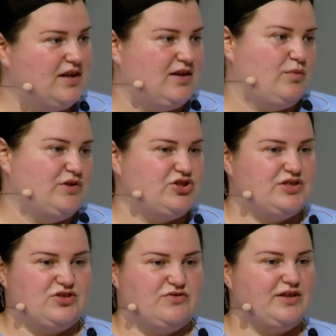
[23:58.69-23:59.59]
And we
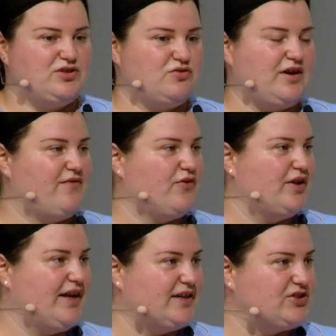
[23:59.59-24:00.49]
just try to have
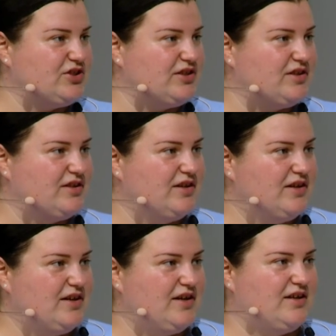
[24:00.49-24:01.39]
connection.
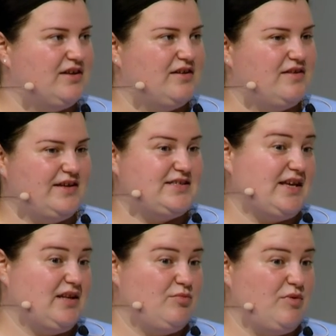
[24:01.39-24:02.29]
And they
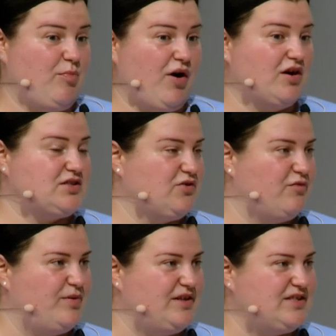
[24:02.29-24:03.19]
send me packs of